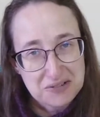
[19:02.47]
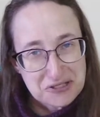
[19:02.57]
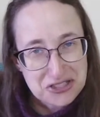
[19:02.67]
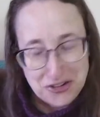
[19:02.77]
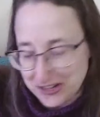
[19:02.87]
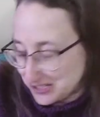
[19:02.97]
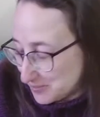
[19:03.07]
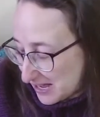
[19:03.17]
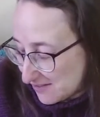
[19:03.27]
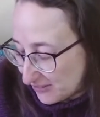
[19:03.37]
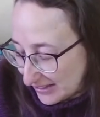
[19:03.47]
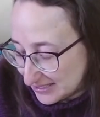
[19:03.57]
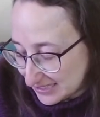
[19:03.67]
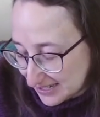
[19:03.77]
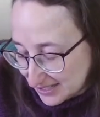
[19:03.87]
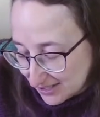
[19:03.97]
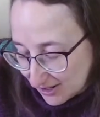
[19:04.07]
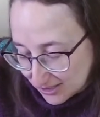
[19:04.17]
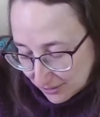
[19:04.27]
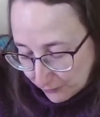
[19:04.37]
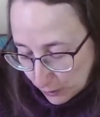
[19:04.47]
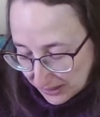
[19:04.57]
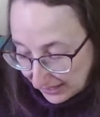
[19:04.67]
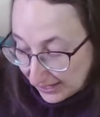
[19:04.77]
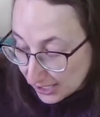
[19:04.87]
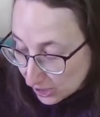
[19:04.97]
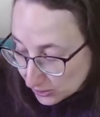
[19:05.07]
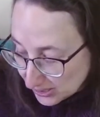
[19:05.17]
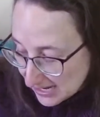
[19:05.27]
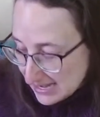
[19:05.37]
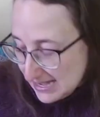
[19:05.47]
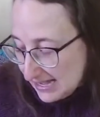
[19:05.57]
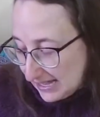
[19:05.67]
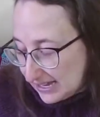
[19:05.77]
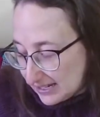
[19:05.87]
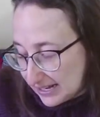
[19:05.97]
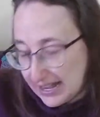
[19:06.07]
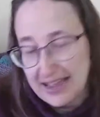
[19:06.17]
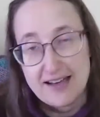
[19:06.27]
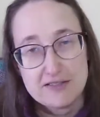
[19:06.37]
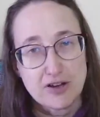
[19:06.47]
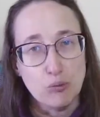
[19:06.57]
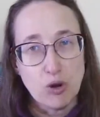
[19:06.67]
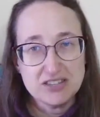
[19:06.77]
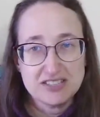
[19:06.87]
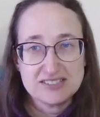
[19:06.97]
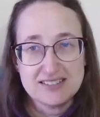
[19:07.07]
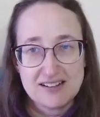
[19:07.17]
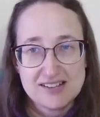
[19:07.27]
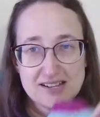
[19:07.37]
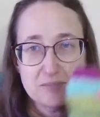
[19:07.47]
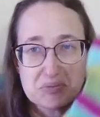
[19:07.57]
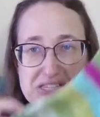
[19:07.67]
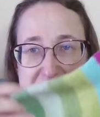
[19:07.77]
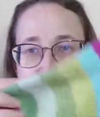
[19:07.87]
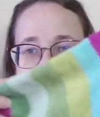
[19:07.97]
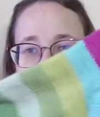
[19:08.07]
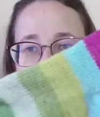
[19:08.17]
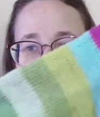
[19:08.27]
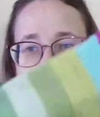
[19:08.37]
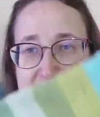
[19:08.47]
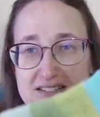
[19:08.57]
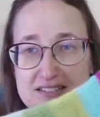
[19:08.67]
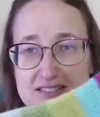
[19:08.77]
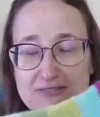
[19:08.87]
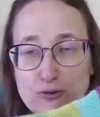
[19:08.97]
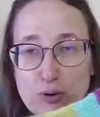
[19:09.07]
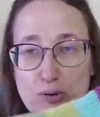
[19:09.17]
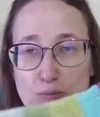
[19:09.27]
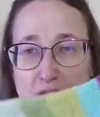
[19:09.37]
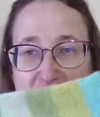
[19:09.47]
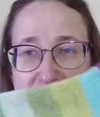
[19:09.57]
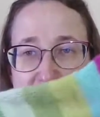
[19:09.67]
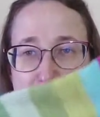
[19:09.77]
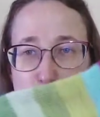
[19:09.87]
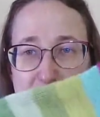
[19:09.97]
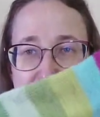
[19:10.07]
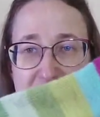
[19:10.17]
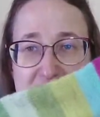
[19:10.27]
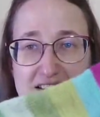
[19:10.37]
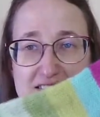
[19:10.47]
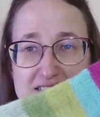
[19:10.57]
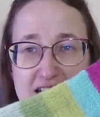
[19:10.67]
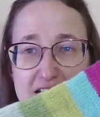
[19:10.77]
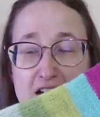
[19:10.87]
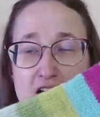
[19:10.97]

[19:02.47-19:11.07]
was starting to make Valentine socks for the kiddos. And I have one sock complete now. This is for Roxy for Valentine's Day.